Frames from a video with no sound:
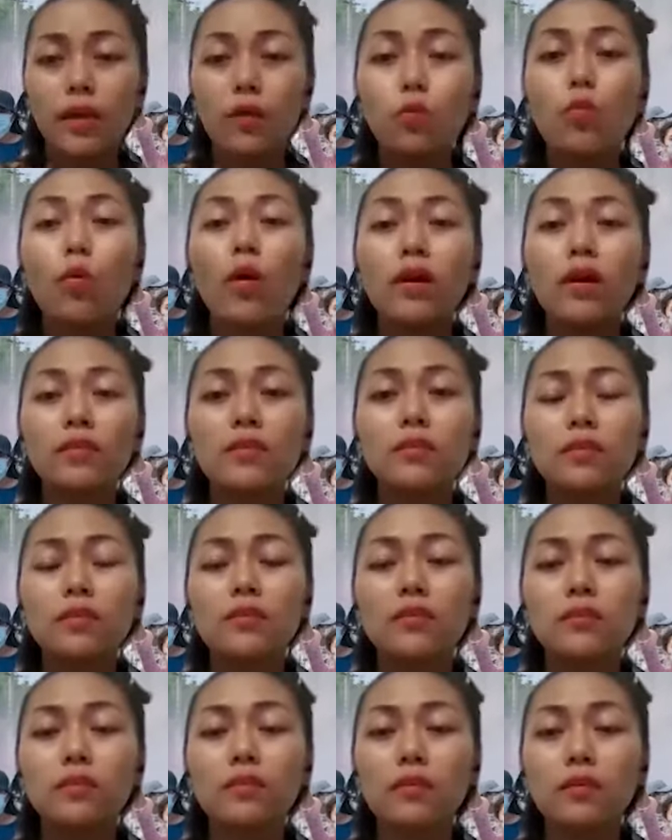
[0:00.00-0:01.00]
It
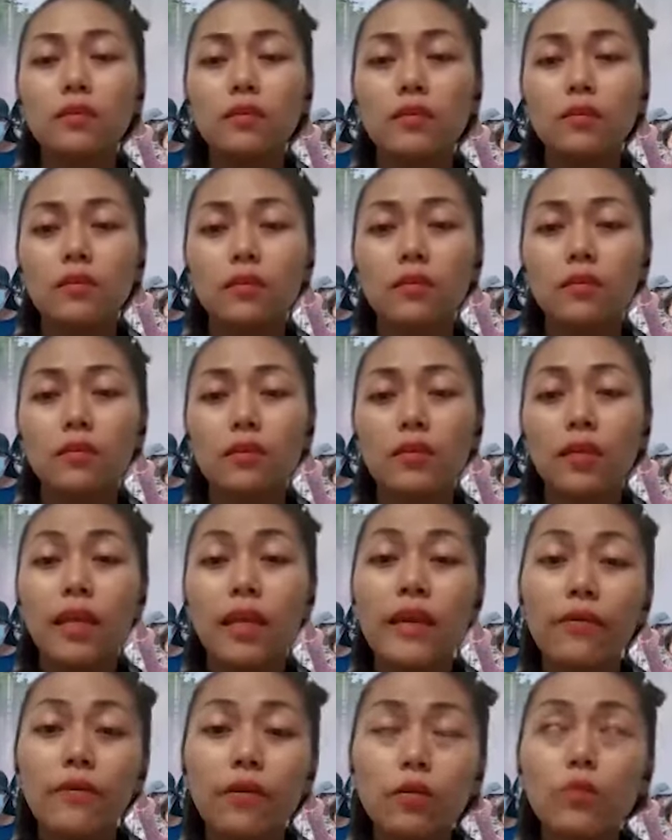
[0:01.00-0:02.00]
was
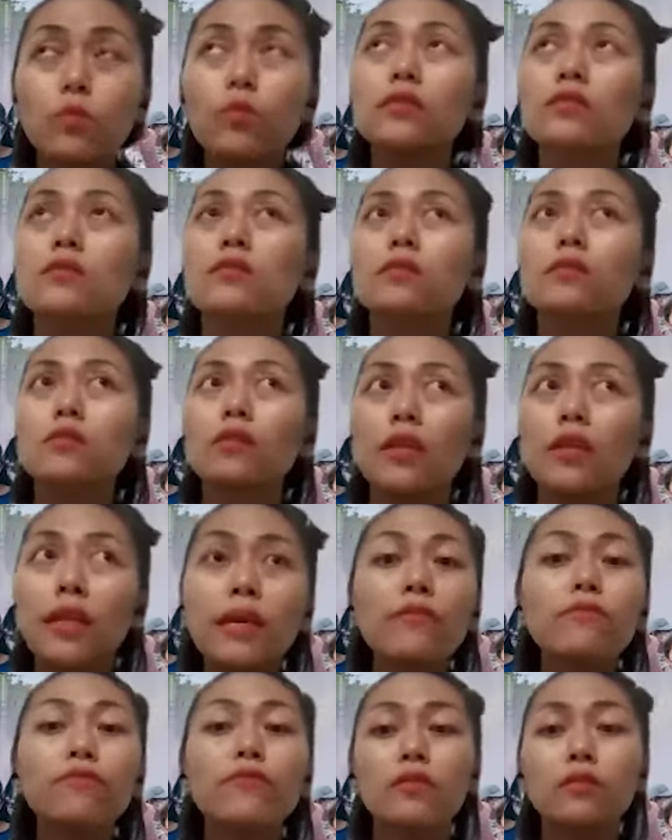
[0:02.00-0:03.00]
the
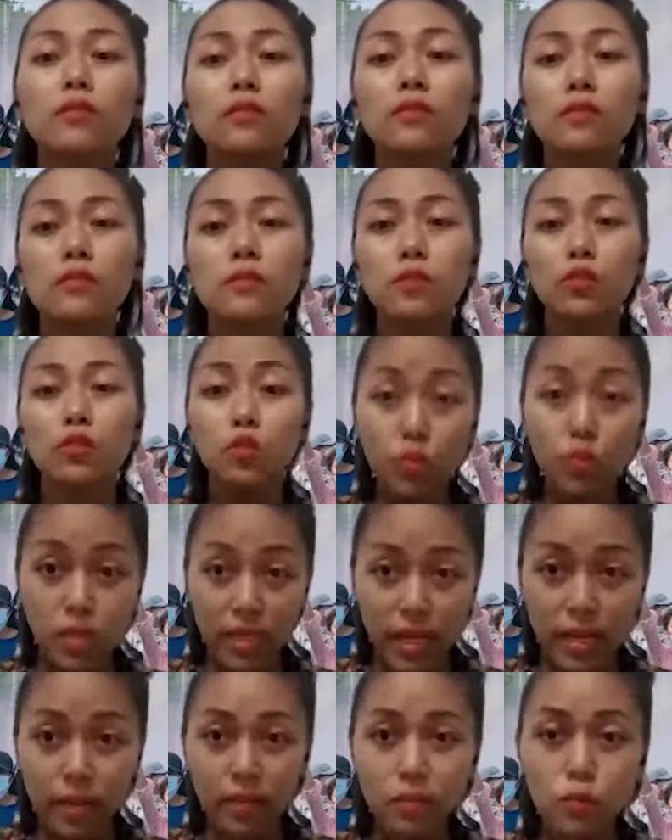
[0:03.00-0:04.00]
laborers
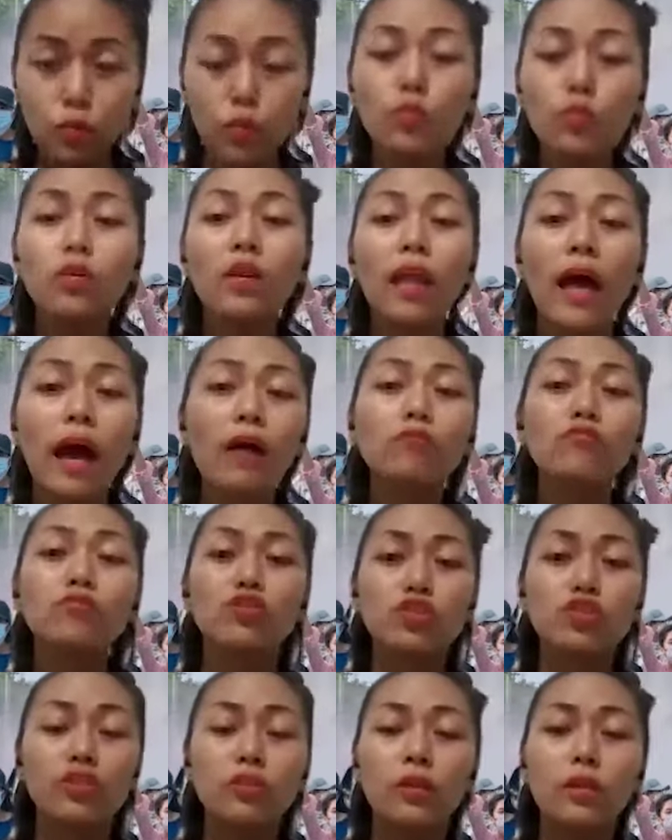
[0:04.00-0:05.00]
union who
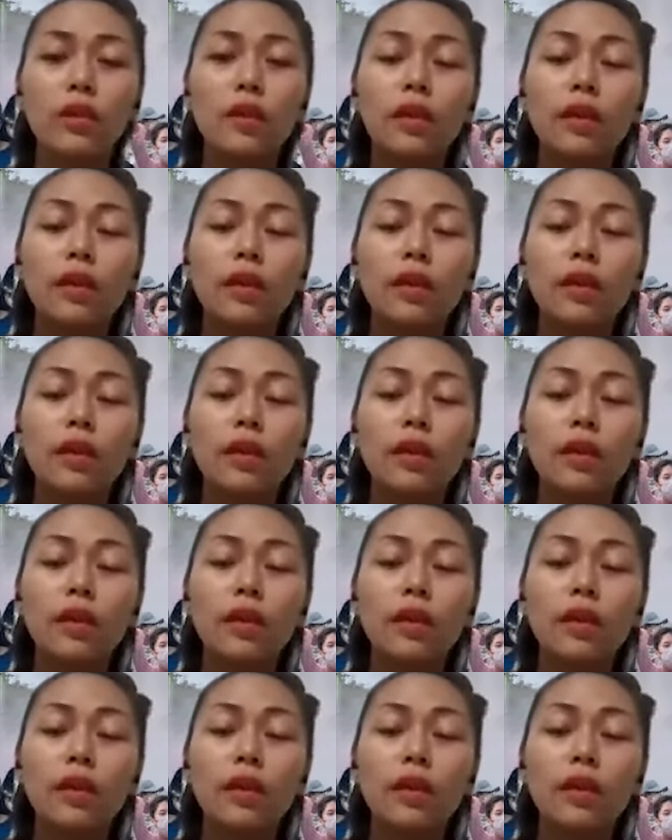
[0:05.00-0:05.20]
launched